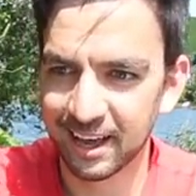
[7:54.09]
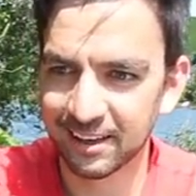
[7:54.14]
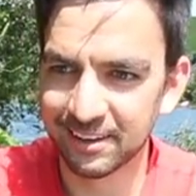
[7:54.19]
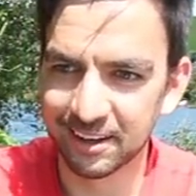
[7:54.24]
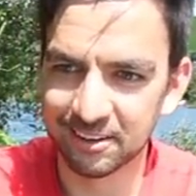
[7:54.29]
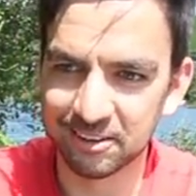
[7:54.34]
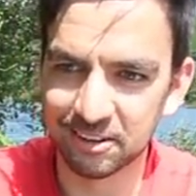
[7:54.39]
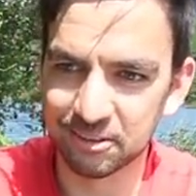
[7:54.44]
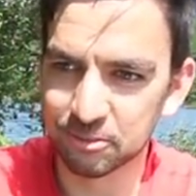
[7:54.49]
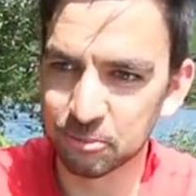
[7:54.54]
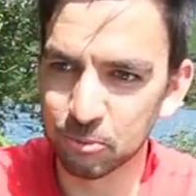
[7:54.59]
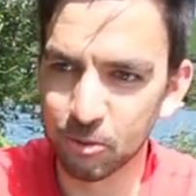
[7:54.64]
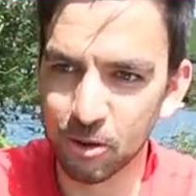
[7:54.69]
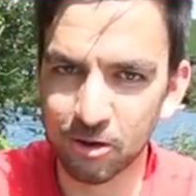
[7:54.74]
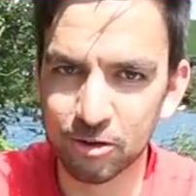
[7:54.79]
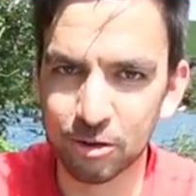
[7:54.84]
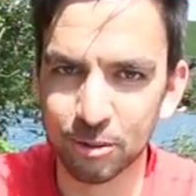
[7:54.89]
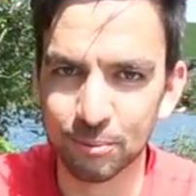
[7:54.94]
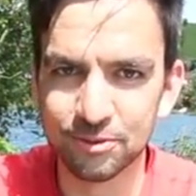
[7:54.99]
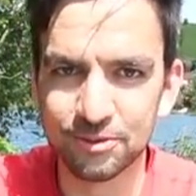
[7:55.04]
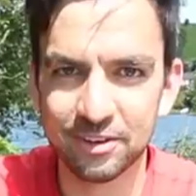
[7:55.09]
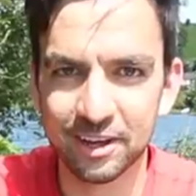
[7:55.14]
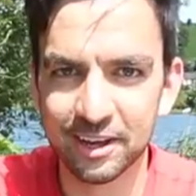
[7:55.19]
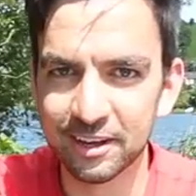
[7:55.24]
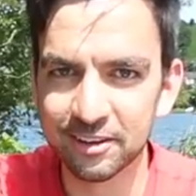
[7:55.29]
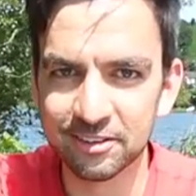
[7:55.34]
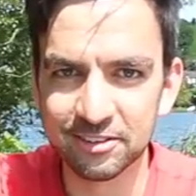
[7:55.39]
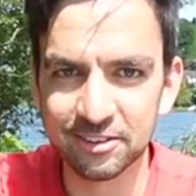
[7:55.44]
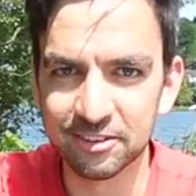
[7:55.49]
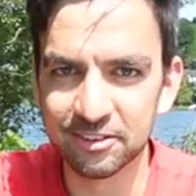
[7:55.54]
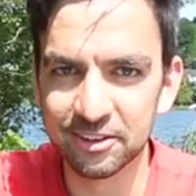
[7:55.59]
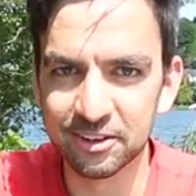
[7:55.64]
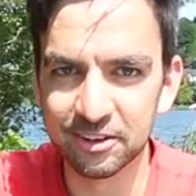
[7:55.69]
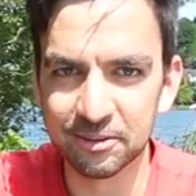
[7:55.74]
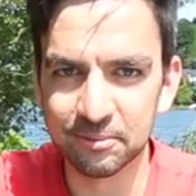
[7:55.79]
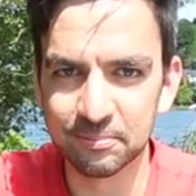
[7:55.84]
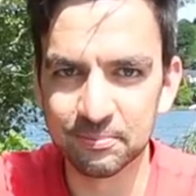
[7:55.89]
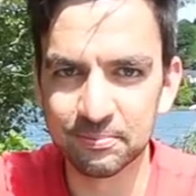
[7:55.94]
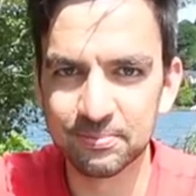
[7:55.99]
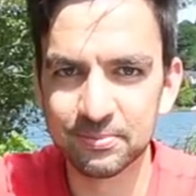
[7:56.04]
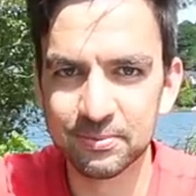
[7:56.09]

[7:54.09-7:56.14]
and then just walk upstairs until